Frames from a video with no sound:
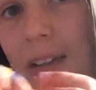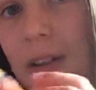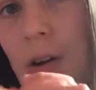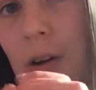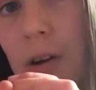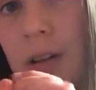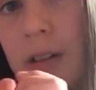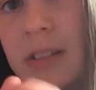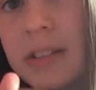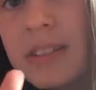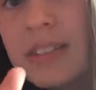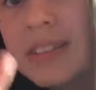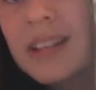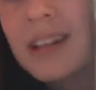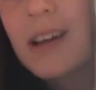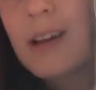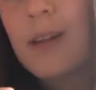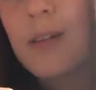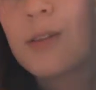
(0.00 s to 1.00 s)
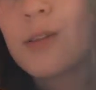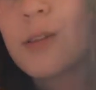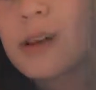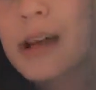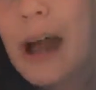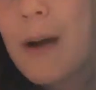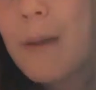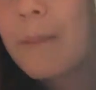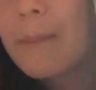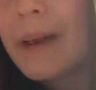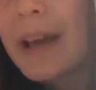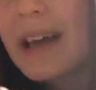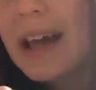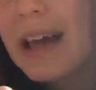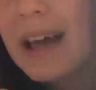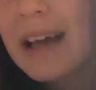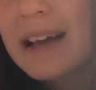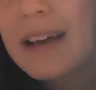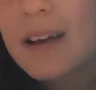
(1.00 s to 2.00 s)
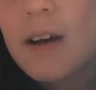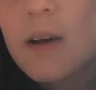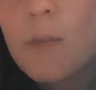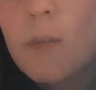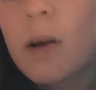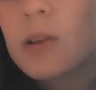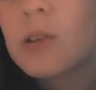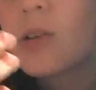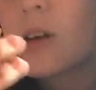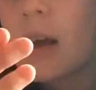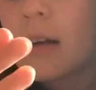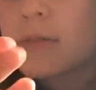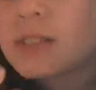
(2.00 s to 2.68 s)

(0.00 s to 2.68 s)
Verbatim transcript: looks? Look how big it, well, look how